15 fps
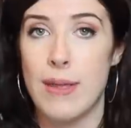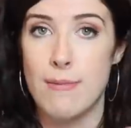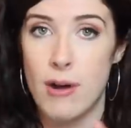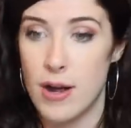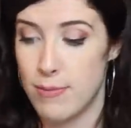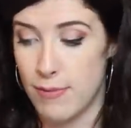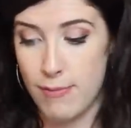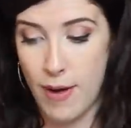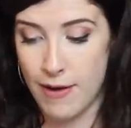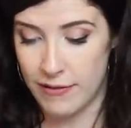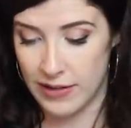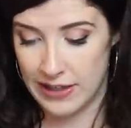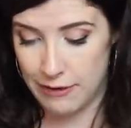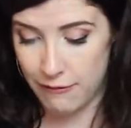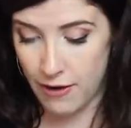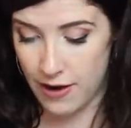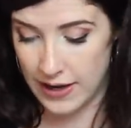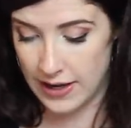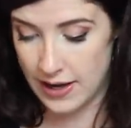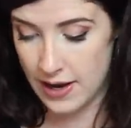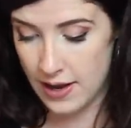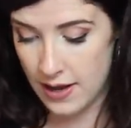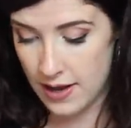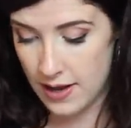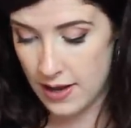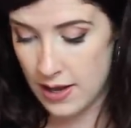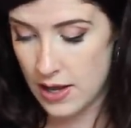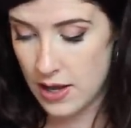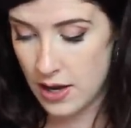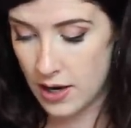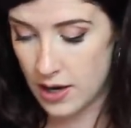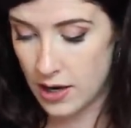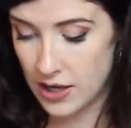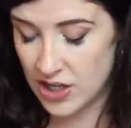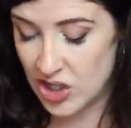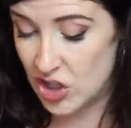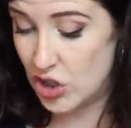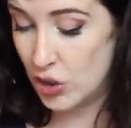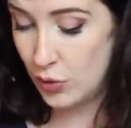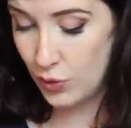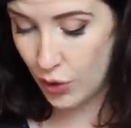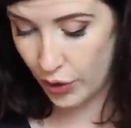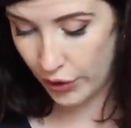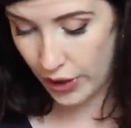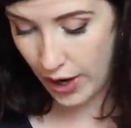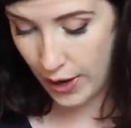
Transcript: They might be perfectly fine. I do not